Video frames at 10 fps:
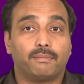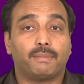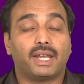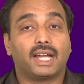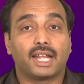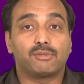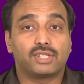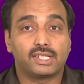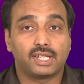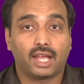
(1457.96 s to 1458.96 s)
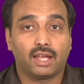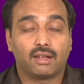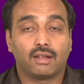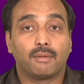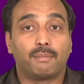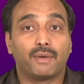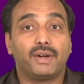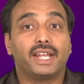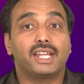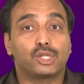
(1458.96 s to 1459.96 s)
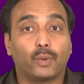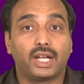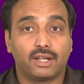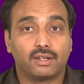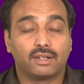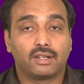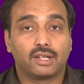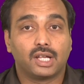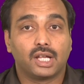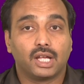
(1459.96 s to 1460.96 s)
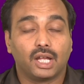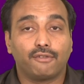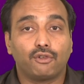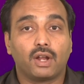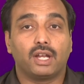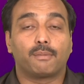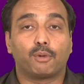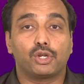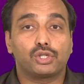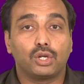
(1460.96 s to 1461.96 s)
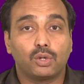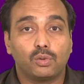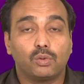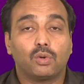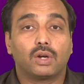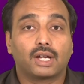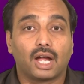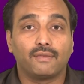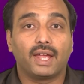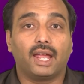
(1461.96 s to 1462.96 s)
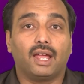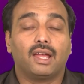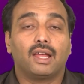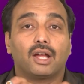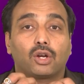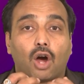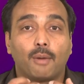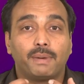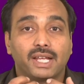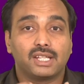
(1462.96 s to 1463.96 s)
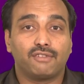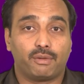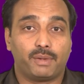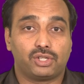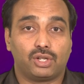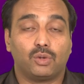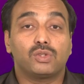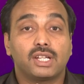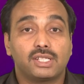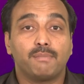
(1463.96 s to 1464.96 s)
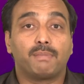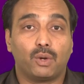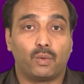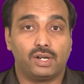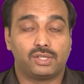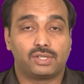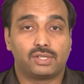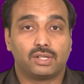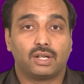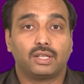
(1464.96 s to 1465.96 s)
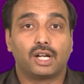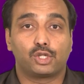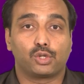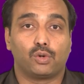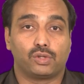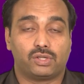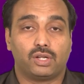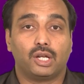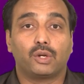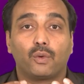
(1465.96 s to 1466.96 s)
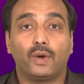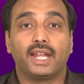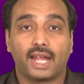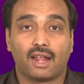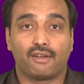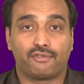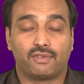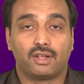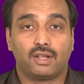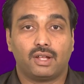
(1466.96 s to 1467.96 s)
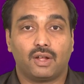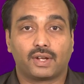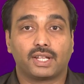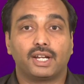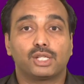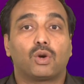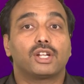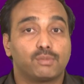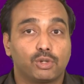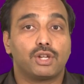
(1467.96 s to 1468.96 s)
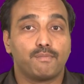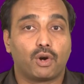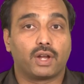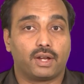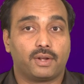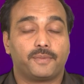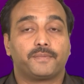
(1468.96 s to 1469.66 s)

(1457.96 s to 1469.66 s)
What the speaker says: Many times they say, brevity is wit. If you are in a position to convey complex information using simple words, that shows you are witty enough. Okay, that is what is most important.